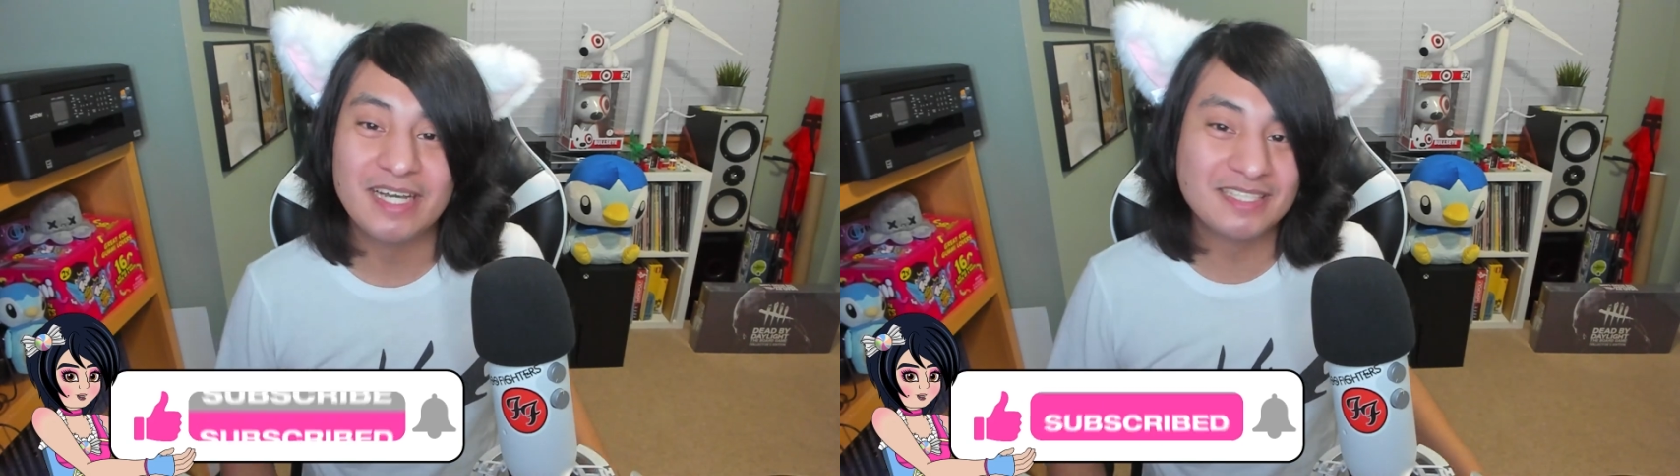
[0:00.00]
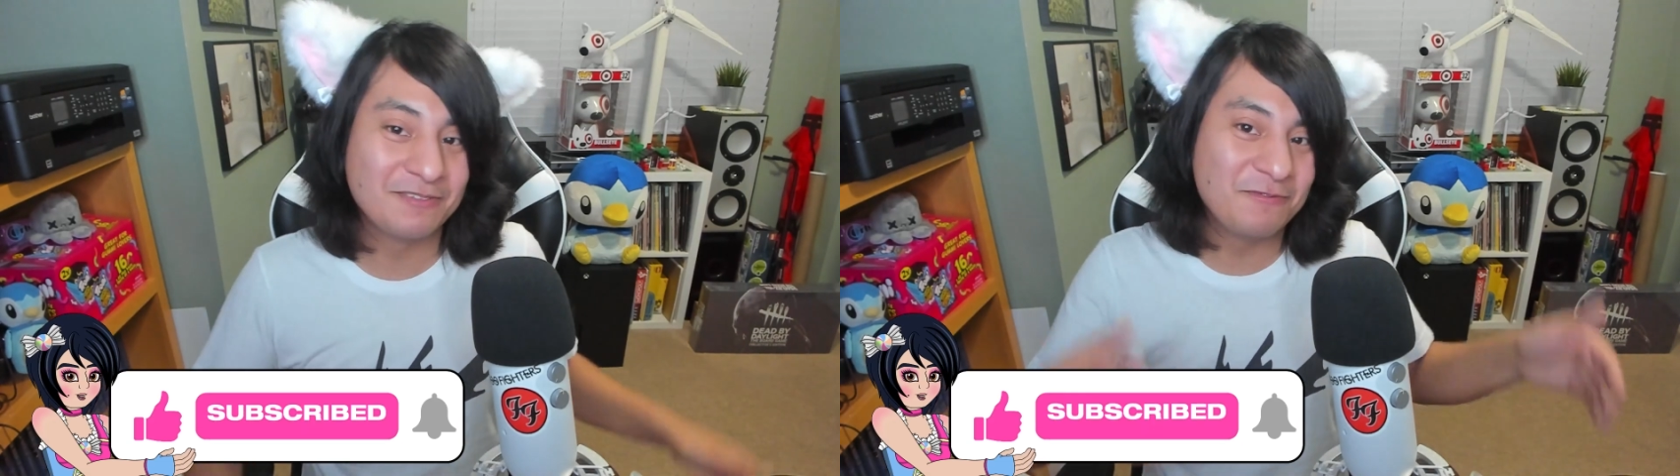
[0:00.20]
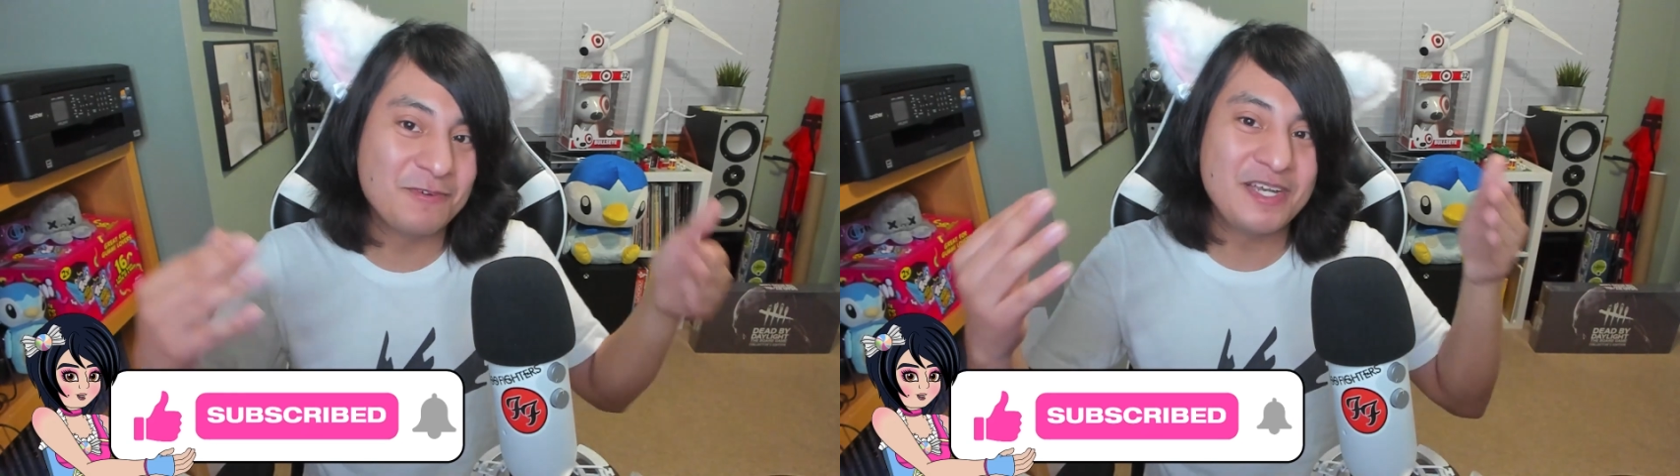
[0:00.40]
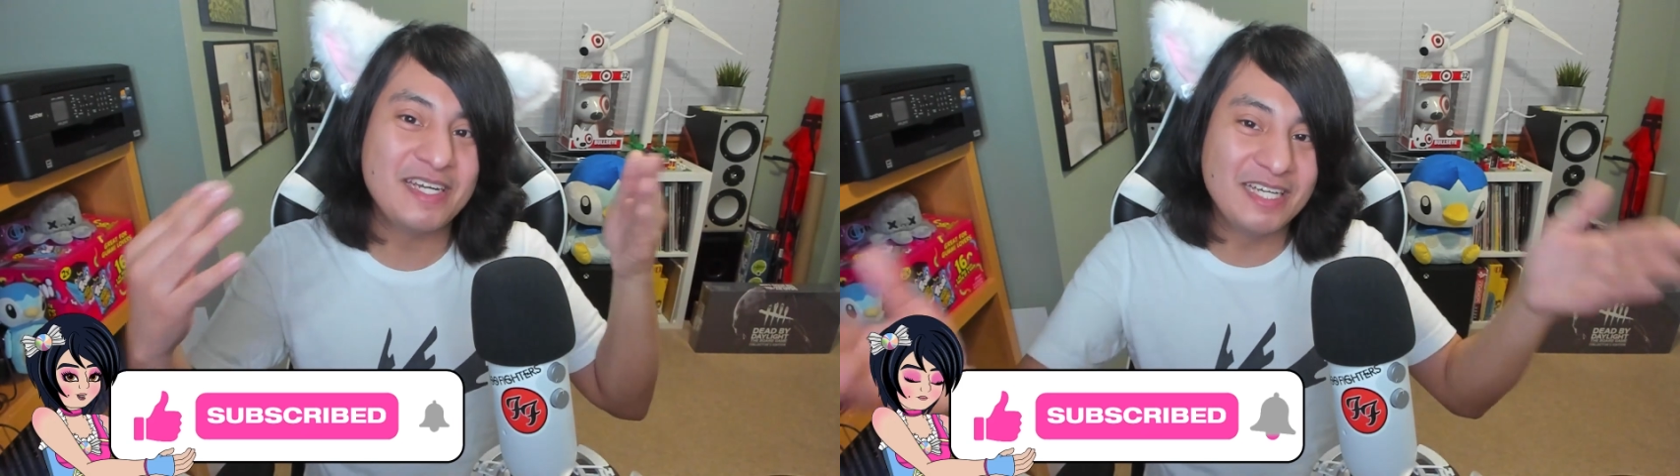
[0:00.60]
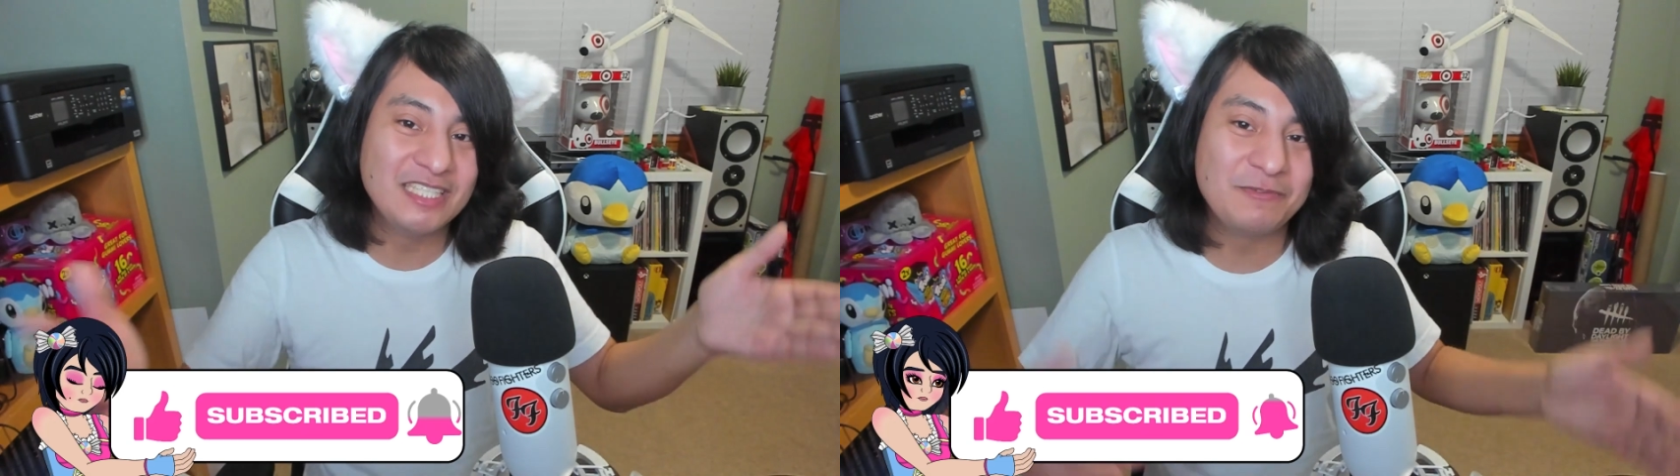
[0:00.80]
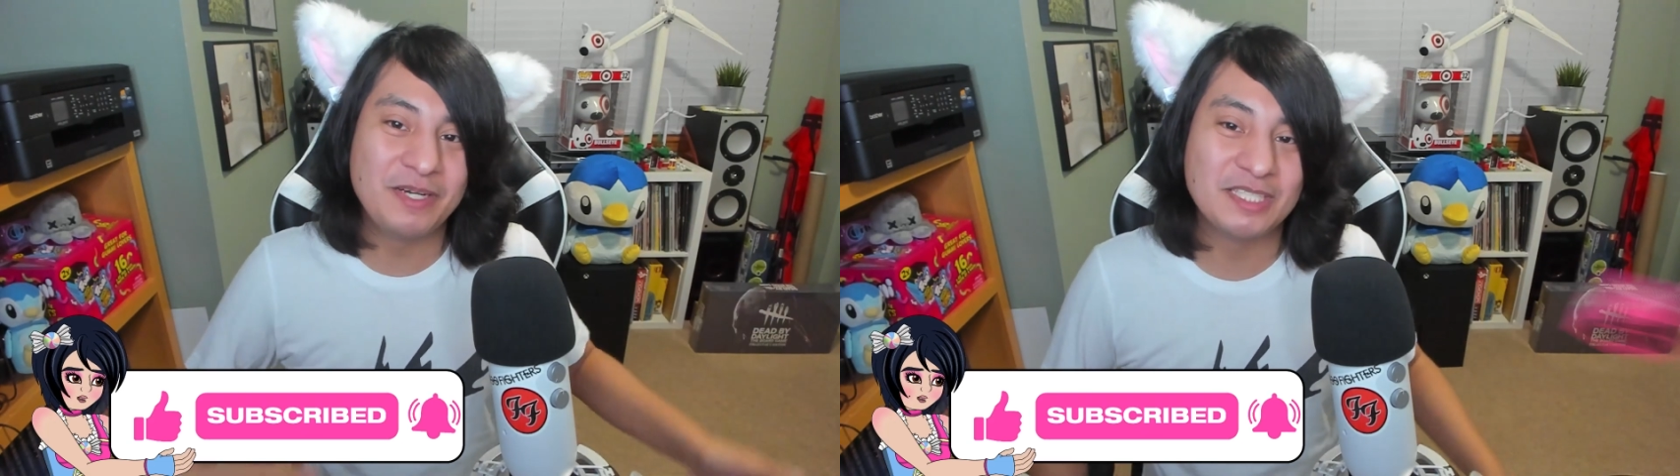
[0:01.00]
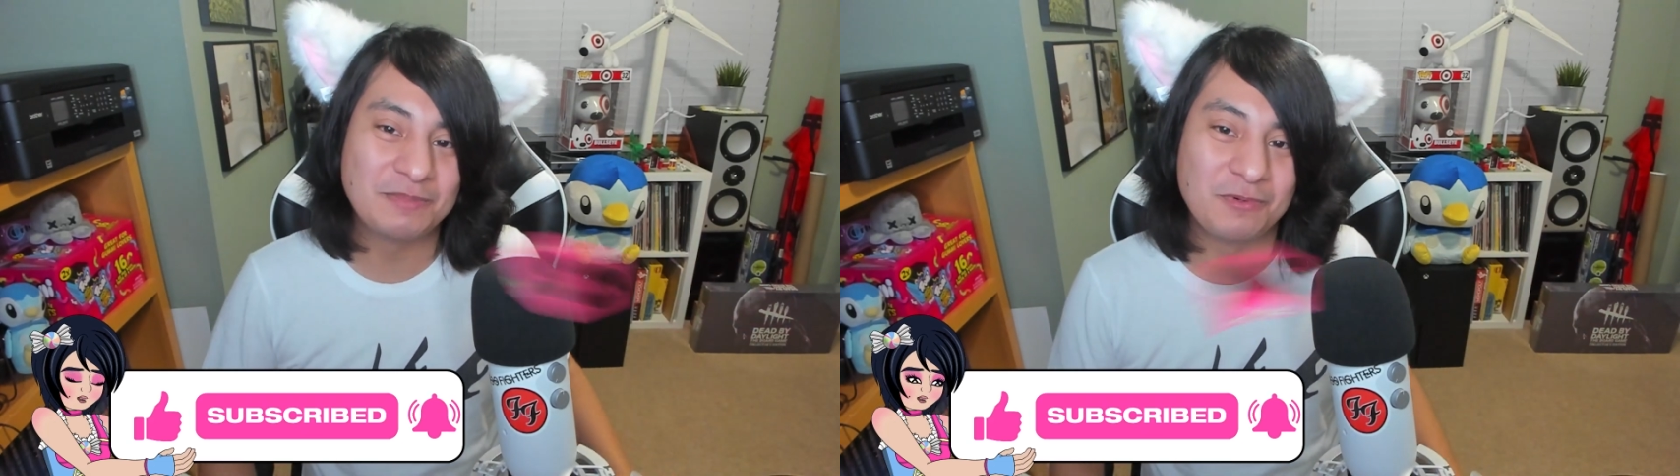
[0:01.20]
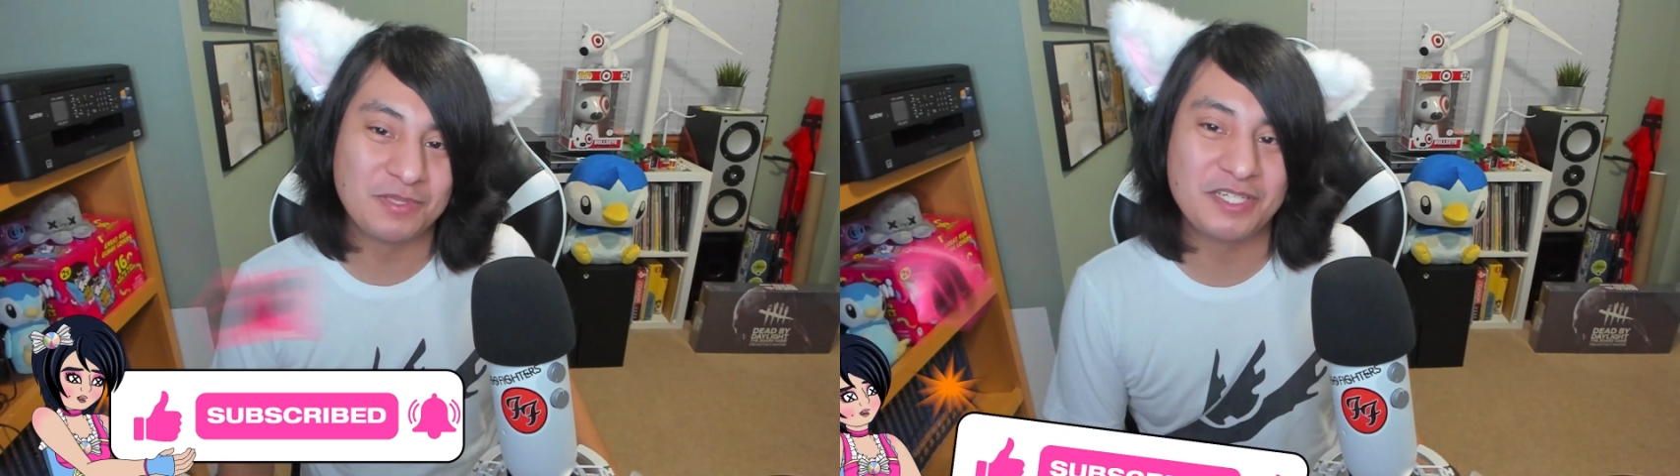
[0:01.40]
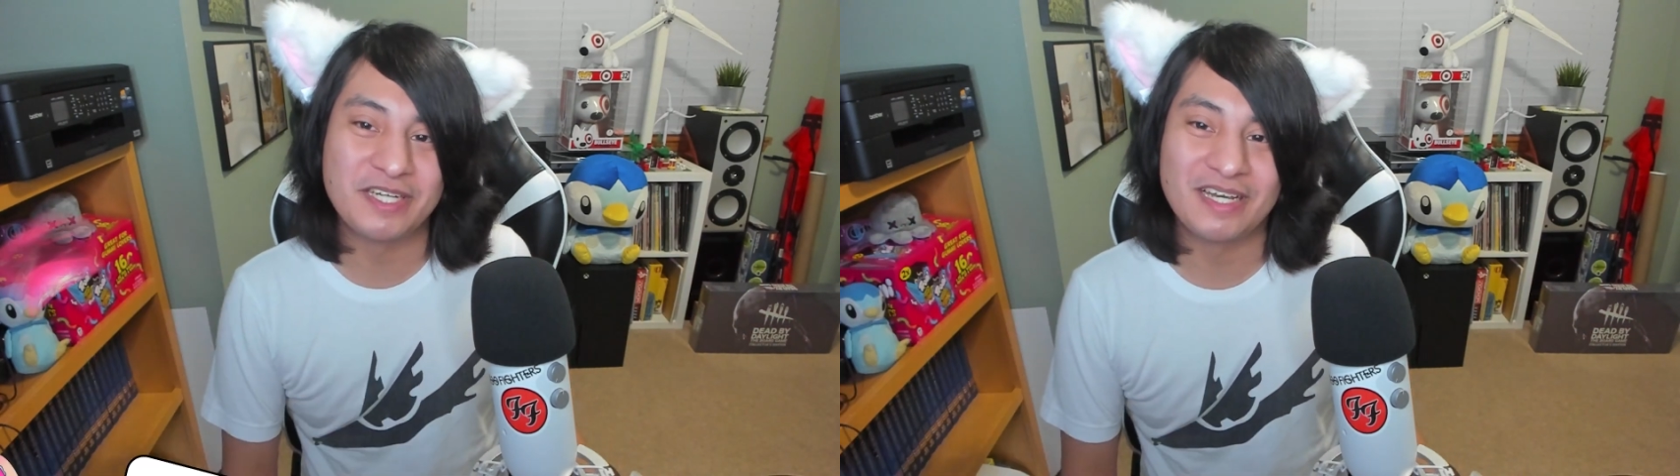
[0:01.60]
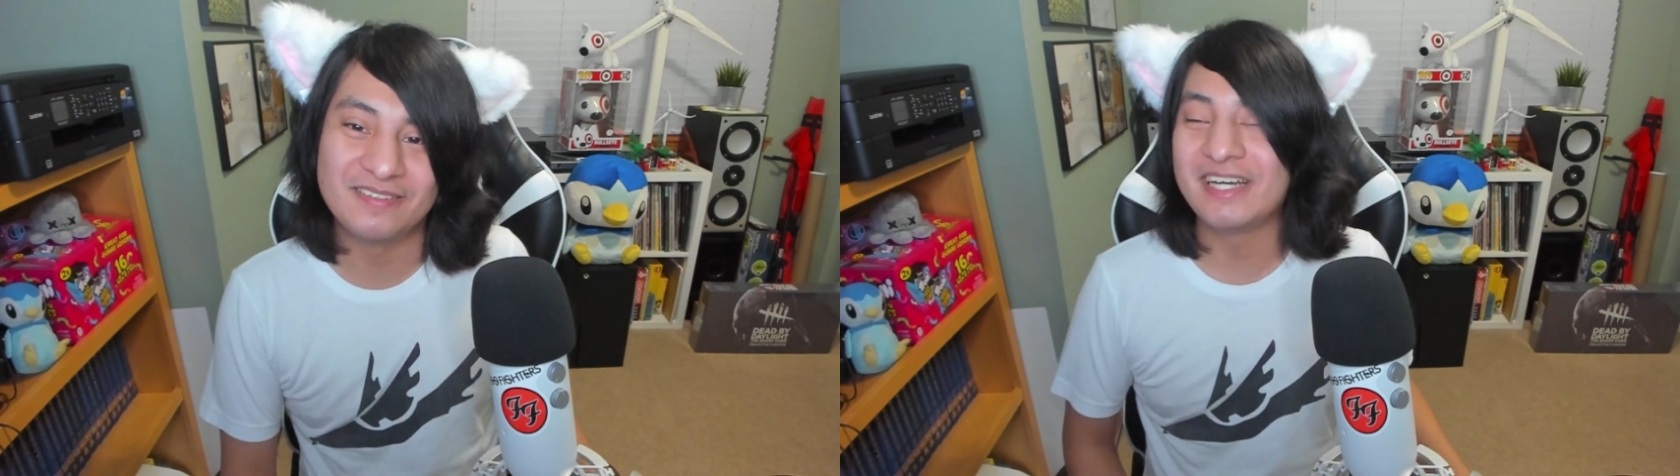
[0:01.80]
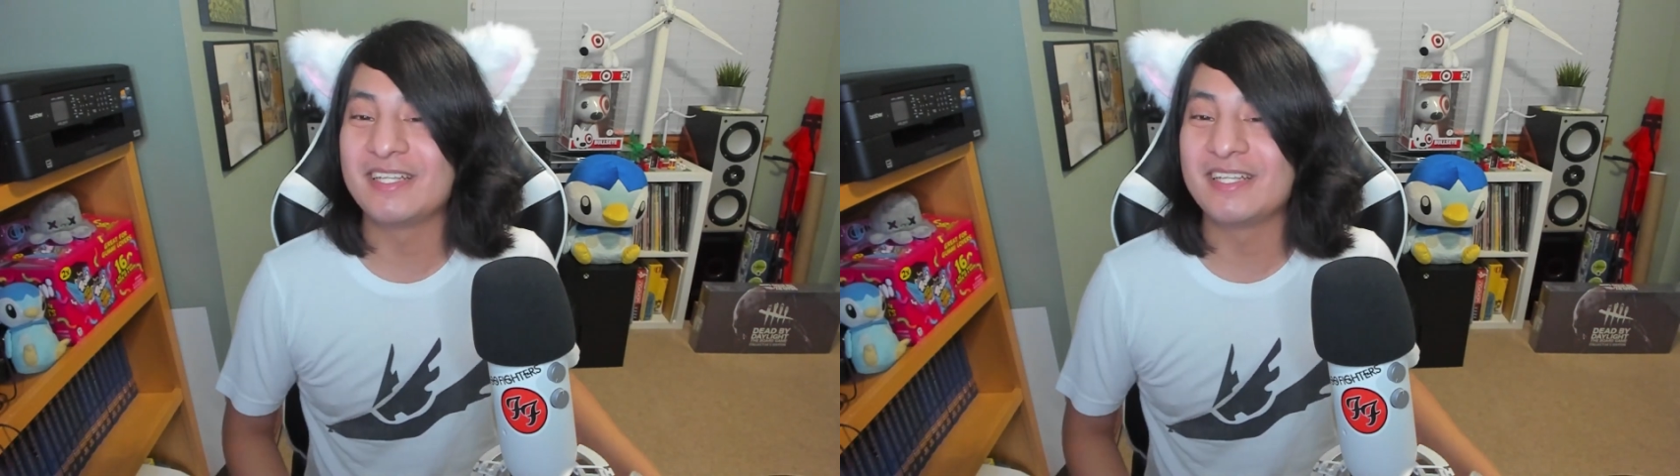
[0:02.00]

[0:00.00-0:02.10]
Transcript: It's a free and easy way to support the channel,